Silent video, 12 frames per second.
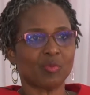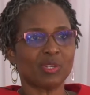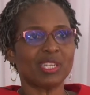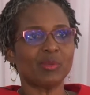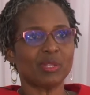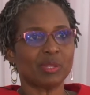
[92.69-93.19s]
We
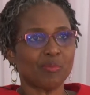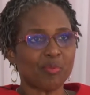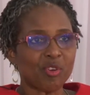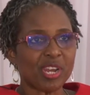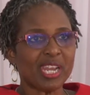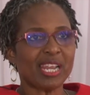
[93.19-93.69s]
deal with the
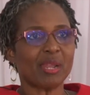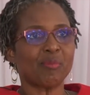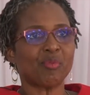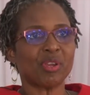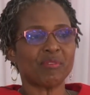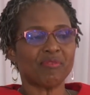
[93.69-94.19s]
brain and
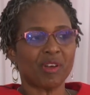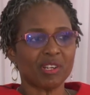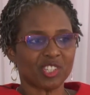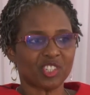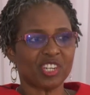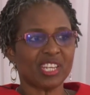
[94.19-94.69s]
brain
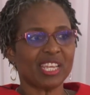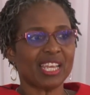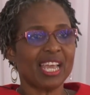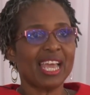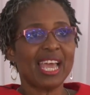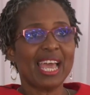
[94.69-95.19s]
functioning
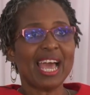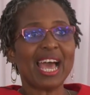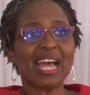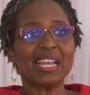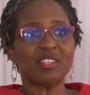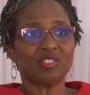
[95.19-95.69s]

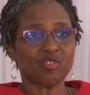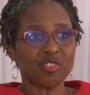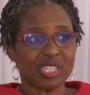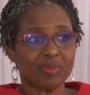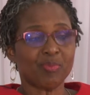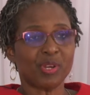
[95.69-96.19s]
and
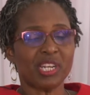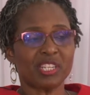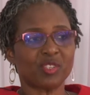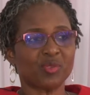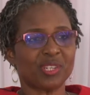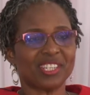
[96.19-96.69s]
treat brain
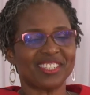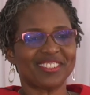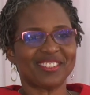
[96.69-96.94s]
disorders.